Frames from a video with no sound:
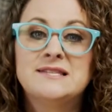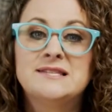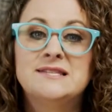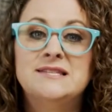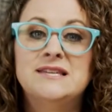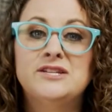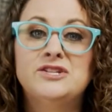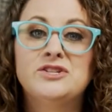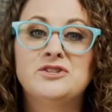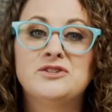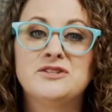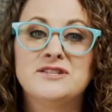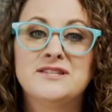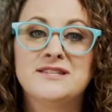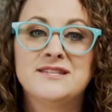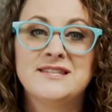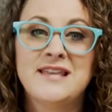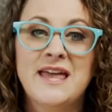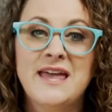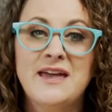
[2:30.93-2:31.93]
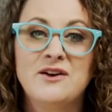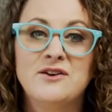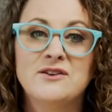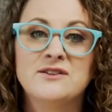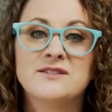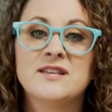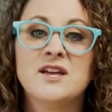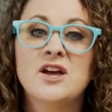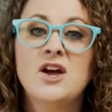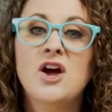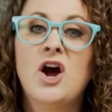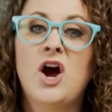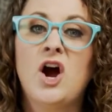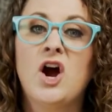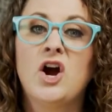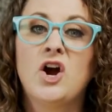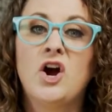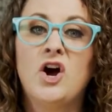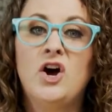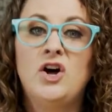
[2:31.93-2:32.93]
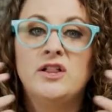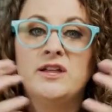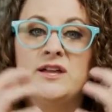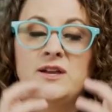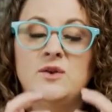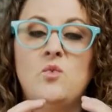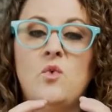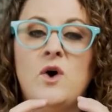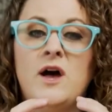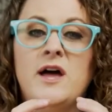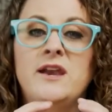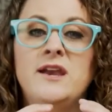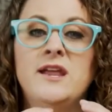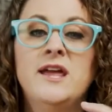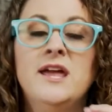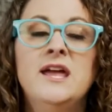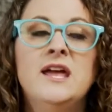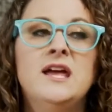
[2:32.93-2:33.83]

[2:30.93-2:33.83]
digital sales are all in one.